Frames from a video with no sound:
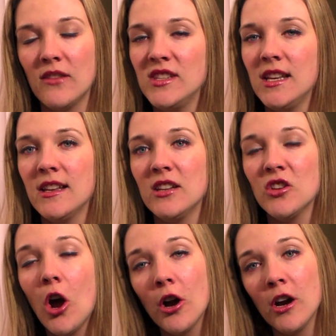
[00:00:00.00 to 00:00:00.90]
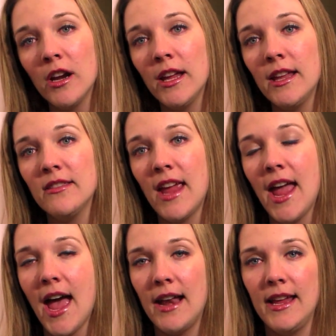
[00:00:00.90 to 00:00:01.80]
I've seen it at Target. They
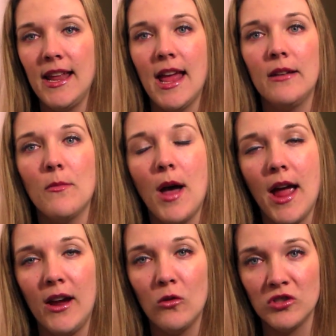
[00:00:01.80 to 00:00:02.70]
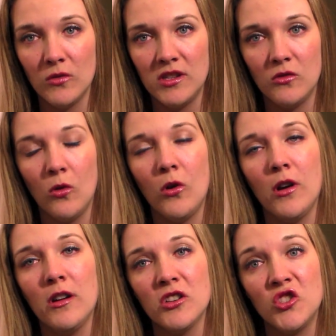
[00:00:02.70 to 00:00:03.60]
had it at my grocery
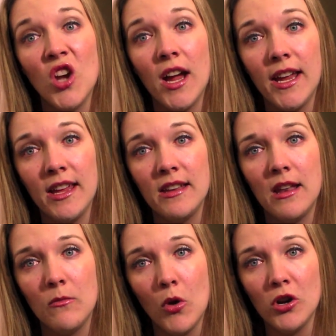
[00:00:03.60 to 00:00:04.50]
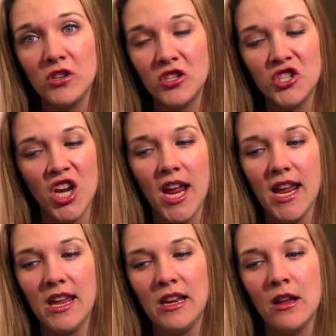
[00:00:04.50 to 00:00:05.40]
store, Giant and Martin's
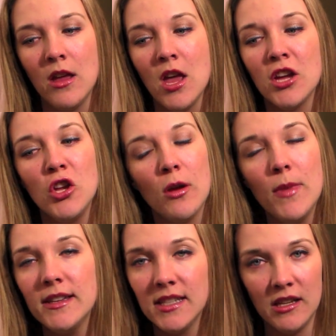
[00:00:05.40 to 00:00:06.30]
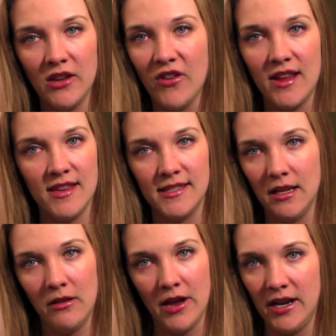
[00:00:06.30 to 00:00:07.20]
chain. You can basically find this
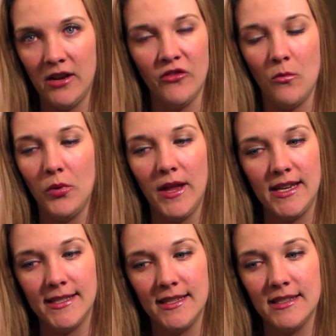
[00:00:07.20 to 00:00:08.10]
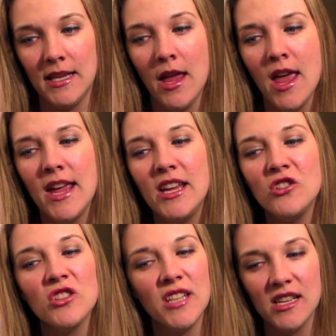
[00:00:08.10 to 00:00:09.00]
at a lot of different places.
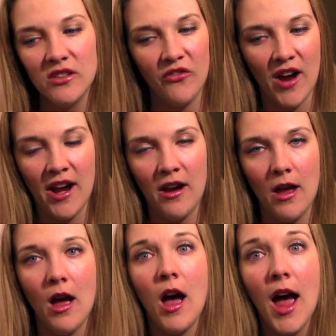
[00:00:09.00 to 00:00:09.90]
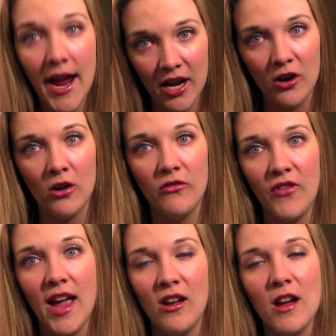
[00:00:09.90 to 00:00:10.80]
It just has a higher
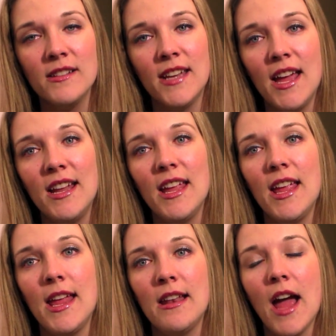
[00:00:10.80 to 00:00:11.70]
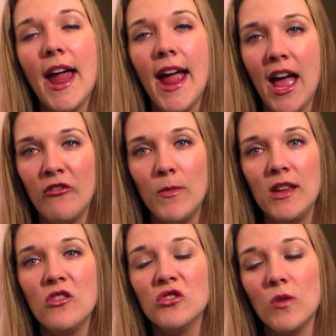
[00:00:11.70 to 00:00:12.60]
fat content, and I have
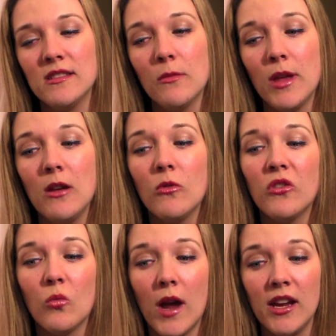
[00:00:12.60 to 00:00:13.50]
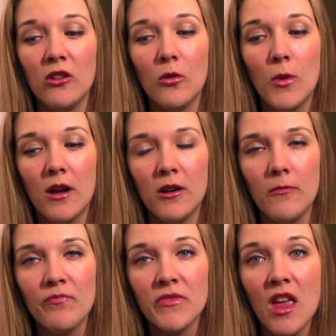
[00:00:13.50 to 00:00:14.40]
made this recipe with regular
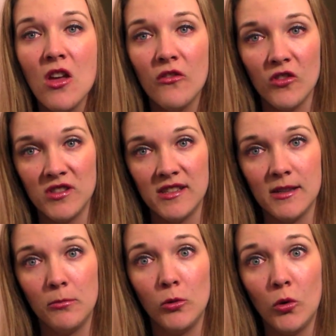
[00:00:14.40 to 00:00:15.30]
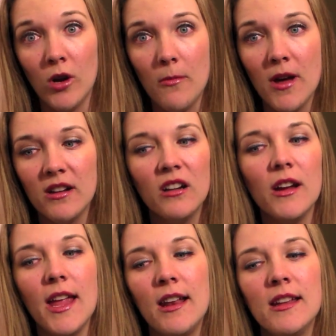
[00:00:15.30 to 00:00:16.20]
butter versus the plugra
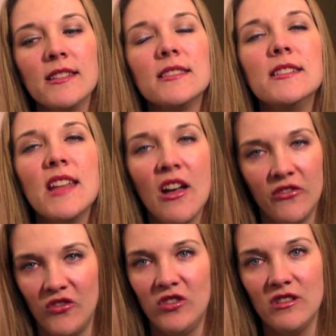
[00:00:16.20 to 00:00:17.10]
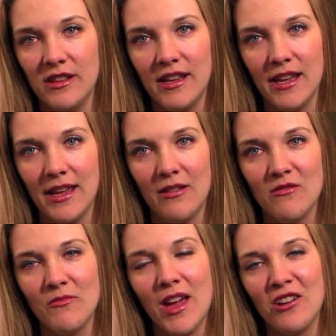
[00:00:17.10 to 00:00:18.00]
butter, and it is
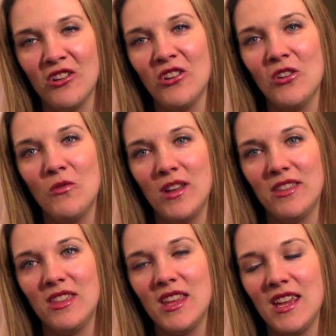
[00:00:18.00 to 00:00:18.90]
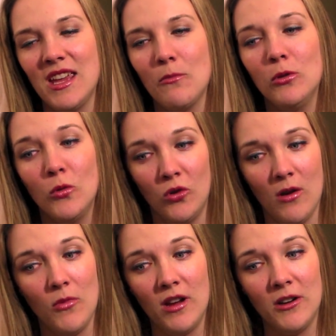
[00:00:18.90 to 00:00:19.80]
definitely better with the
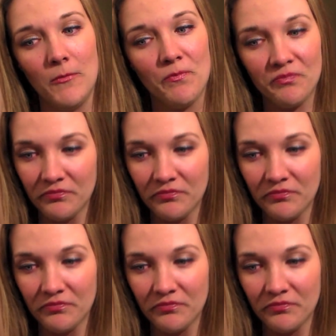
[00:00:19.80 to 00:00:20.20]
plugra butter.